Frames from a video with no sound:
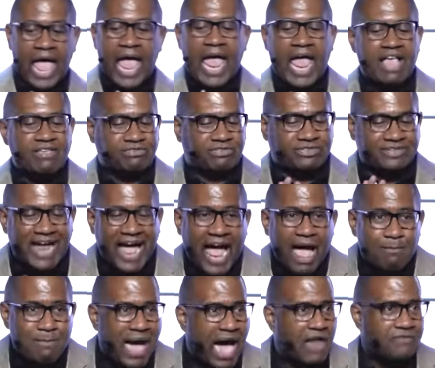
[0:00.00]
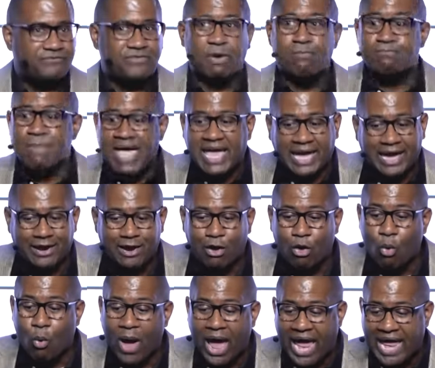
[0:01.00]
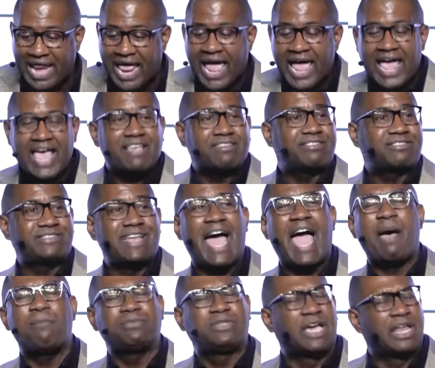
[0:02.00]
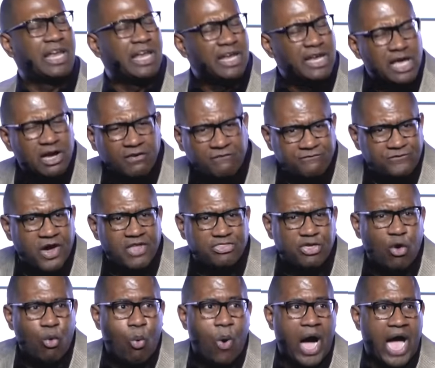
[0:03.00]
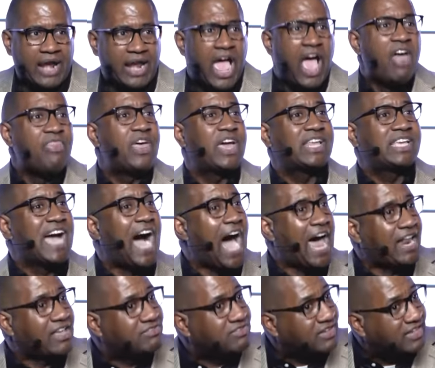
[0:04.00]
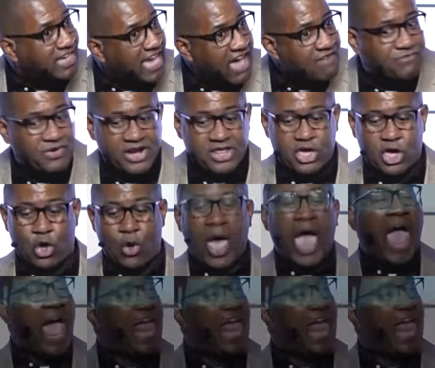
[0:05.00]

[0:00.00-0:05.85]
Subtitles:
It's time out for making a way. It's time to look for the one that God has given you.